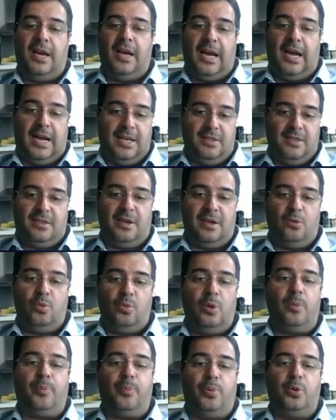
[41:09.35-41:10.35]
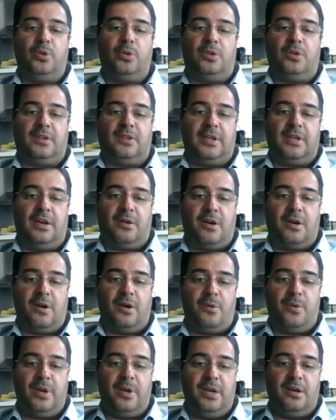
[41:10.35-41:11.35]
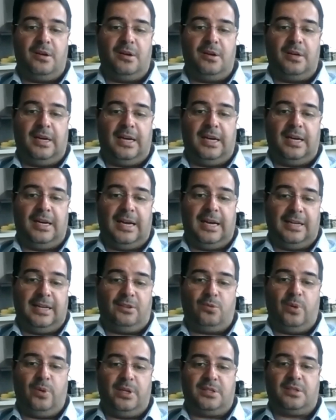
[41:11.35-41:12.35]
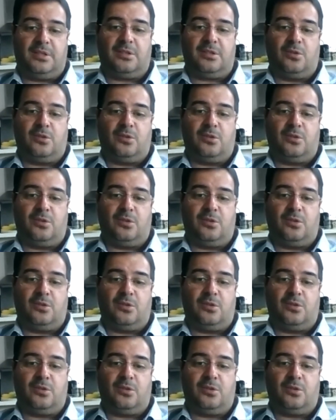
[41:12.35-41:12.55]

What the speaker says: and they will put their career at risk.